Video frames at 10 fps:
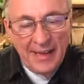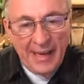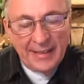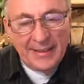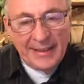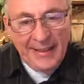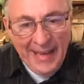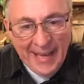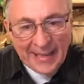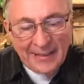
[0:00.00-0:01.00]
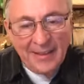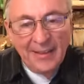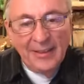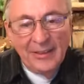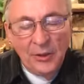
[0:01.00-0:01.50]
And again,
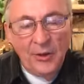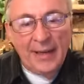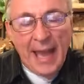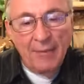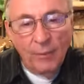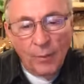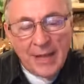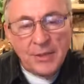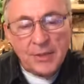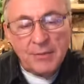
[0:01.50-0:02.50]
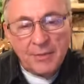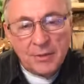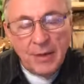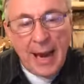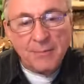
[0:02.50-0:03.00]
you're going to have the racists of the
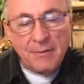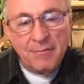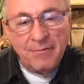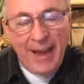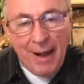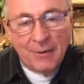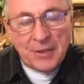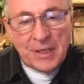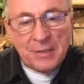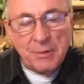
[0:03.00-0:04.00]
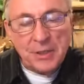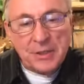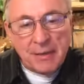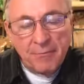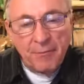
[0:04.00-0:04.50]
scribes and Pharisees, which is
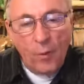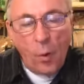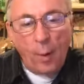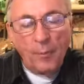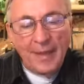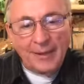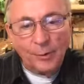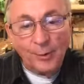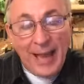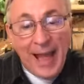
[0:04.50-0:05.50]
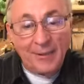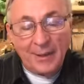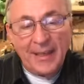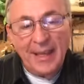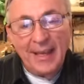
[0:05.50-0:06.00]
a form without the
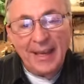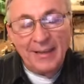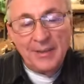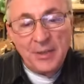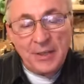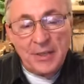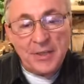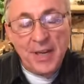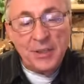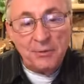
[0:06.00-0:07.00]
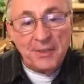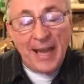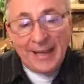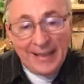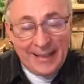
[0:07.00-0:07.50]
reality. And as Jesus said, you'll
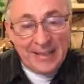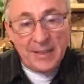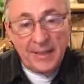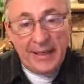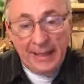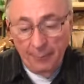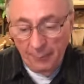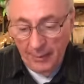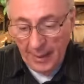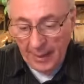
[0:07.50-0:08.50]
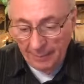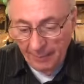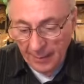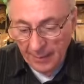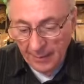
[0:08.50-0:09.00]
not get into the kingdom of God.
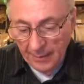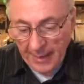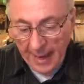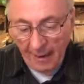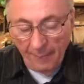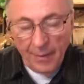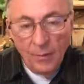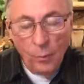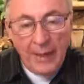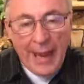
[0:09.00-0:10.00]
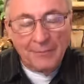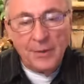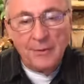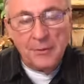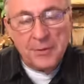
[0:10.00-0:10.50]
Now, we have to
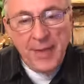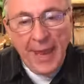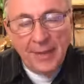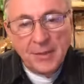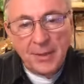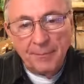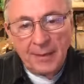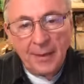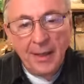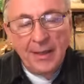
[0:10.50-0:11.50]
understand something.